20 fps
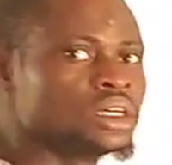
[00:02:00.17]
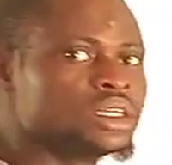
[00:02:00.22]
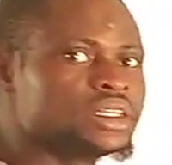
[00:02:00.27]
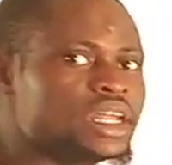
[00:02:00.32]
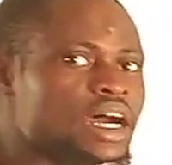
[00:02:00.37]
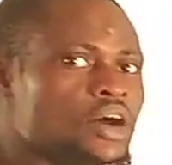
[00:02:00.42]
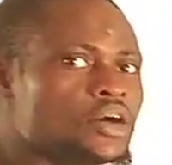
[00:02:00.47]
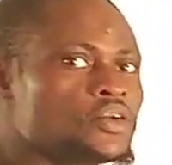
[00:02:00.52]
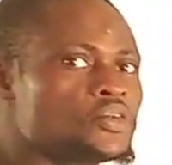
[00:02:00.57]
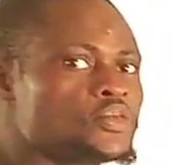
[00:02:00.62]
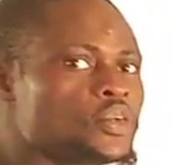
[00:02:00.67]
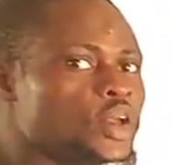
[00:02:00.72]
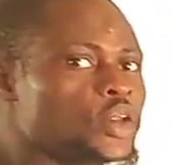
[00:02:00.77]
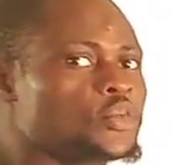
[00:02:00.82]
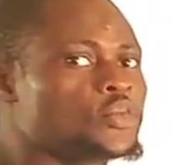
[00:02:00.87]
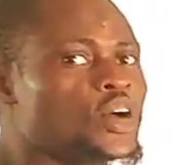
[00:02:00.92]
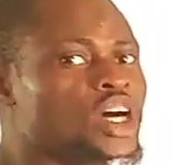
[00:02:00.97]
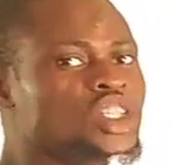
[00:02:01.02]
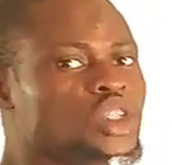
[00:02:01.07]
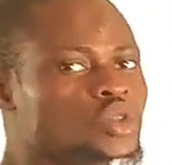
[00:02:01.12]
Now, for
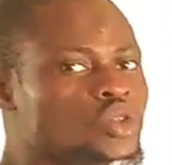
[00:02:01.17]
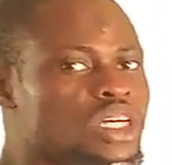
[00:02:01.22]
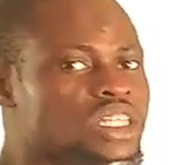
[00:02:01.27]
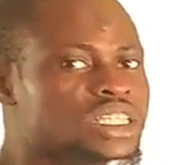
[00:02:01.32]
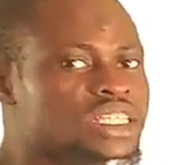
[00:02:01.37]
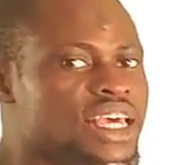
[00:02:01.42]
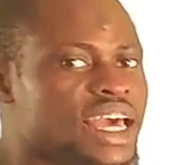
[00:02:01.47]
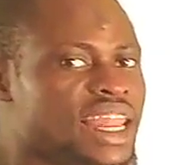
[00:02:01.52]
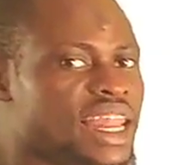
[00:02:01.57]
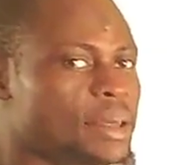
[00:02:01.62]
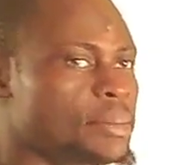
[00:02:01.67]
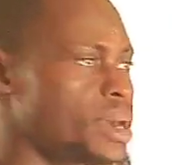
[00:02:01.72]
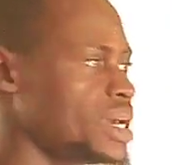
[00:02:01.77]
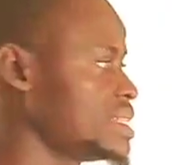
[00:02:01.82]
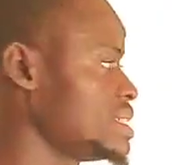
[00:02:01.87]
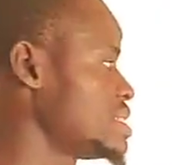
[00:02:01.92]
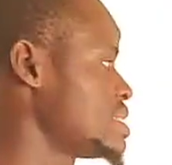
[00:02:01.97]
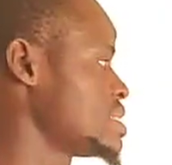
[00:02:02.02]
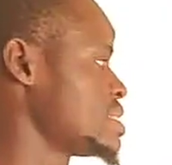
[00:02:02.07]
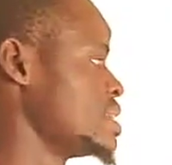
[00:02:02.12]
the first 20
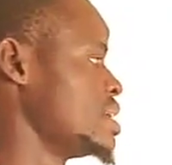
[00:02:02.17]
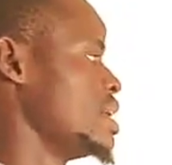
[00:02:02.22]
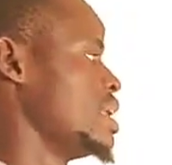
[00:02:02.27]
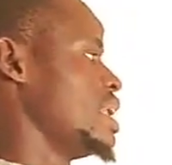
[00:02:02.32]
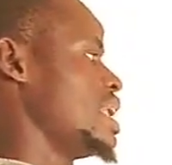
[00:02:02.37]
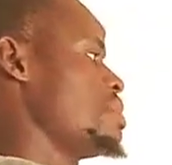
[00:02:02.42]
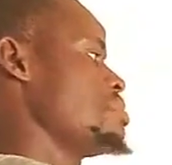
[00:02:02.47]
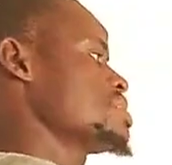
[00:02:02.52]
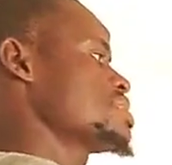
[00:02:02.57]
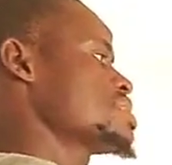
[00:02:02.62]
elements, let me